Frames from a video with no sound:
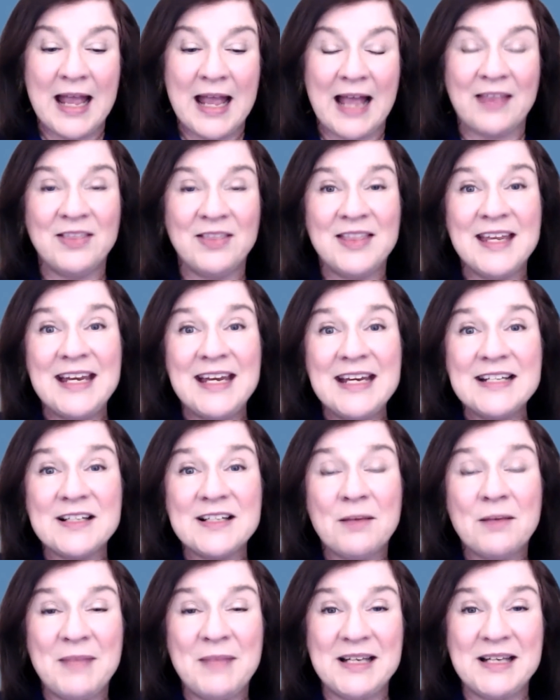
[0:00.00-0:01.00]
And these
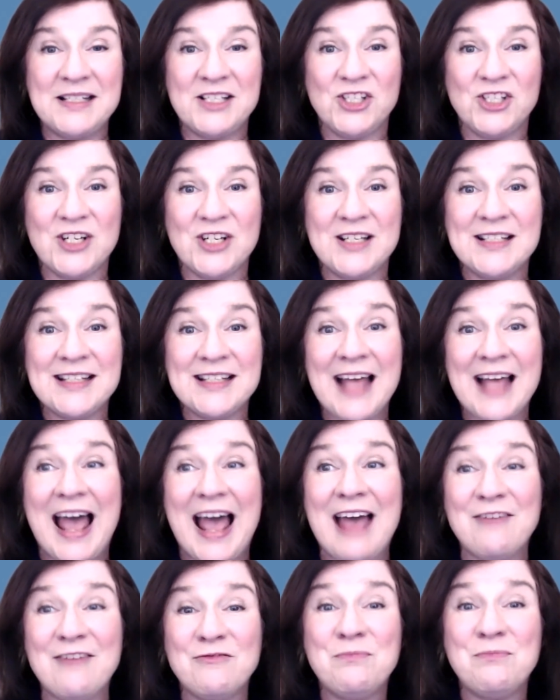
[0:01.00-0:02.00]
are messages that
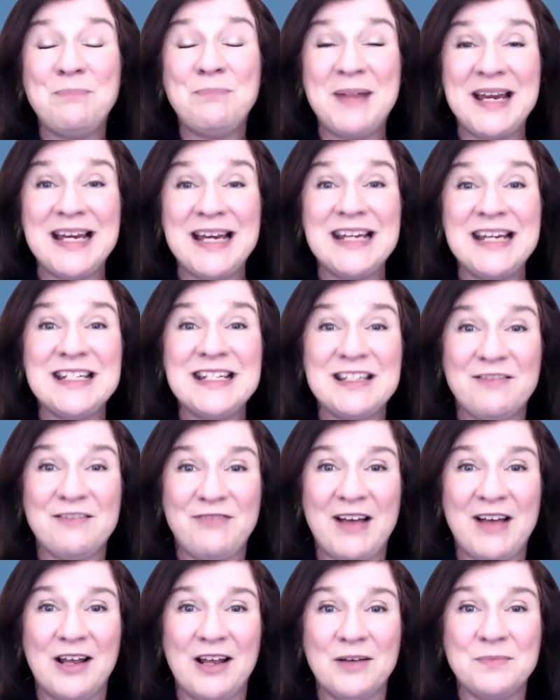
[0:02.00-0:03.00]
have been
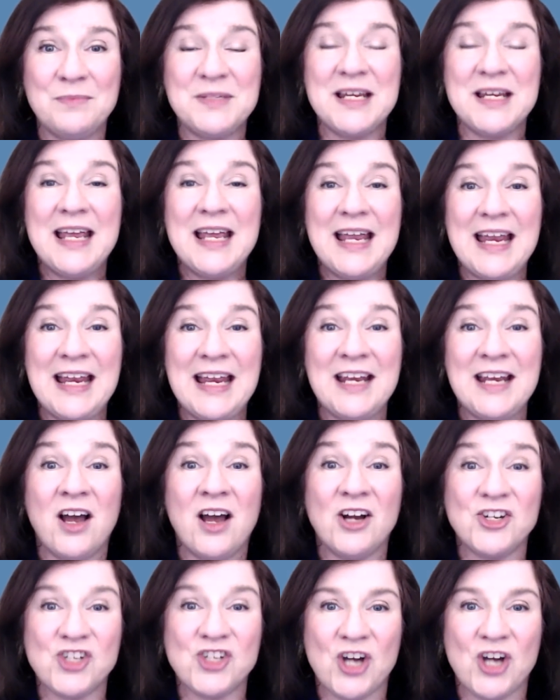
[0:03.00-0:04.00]
developed in
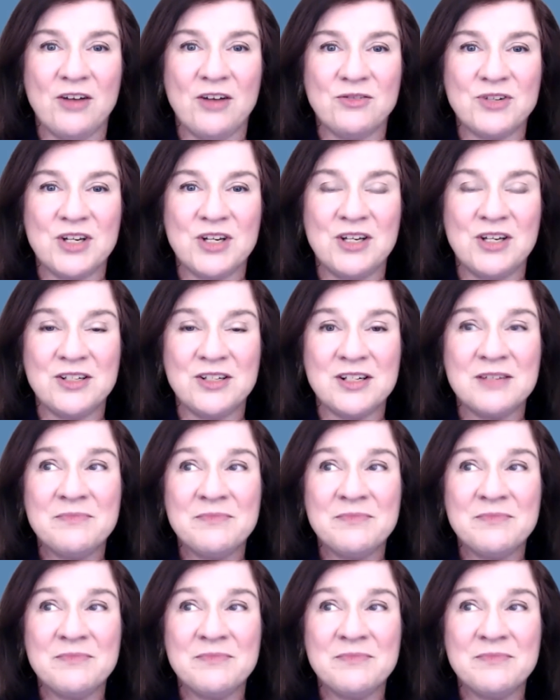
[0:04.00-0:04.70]
our childhood.